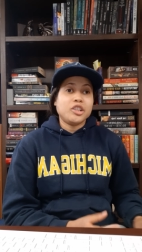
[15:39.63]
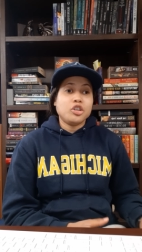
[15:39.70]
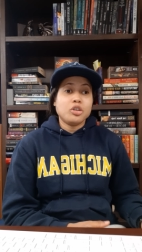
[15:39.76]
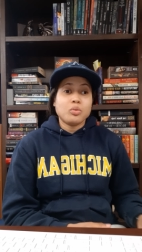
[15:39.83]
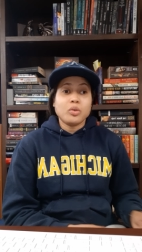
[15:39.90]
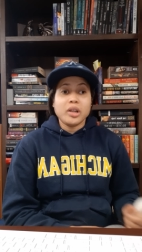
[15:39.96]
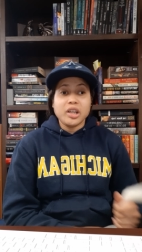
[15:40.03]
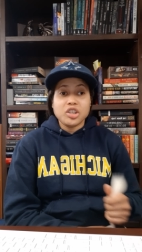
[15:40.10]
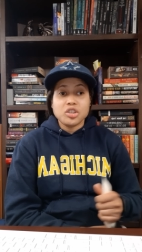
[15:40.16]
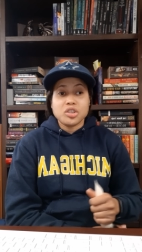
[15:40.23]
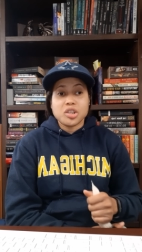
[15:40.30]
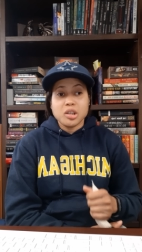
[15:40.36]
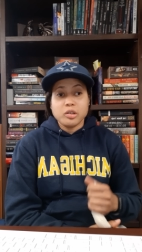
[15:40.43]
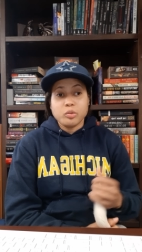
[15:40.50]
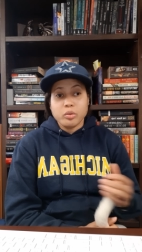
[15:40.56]
good
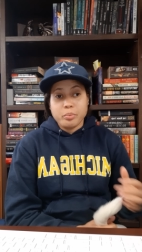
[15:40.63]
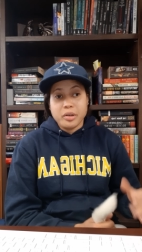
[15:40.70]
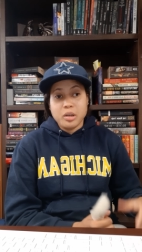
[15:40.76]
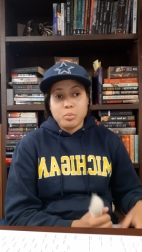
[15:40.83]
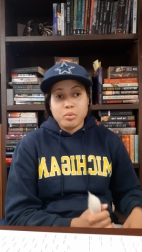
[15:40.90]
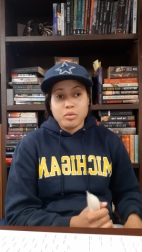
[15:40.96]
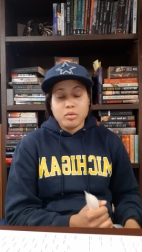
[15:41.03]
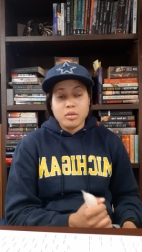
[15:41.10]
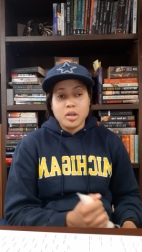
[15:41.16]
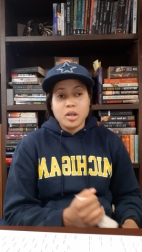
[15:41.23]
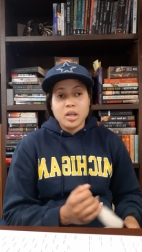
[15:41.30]
relationships with people.